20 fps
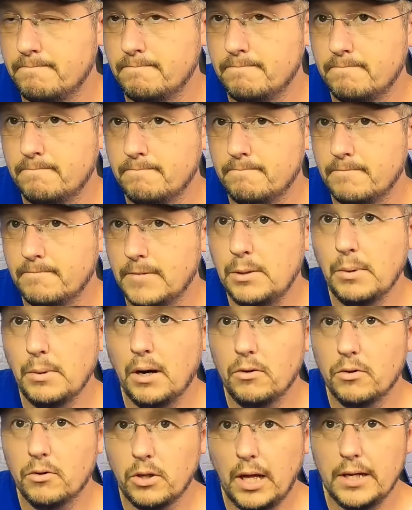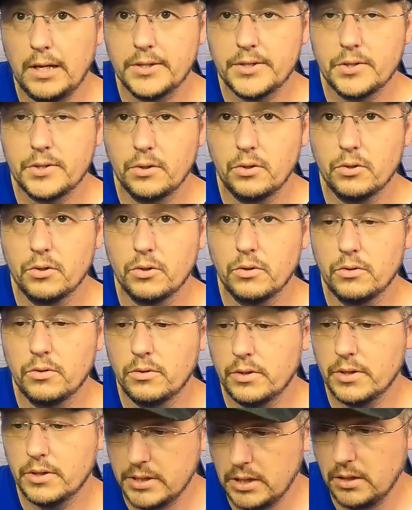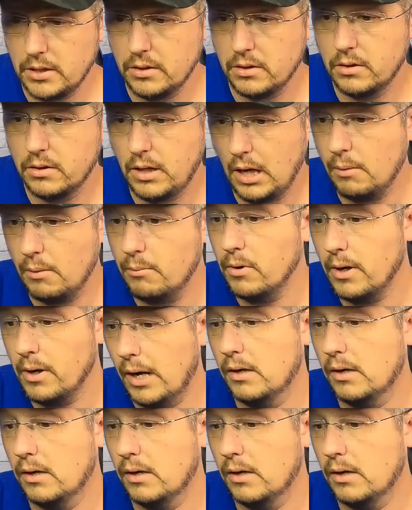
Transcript: E-mount glass to your Z camera now.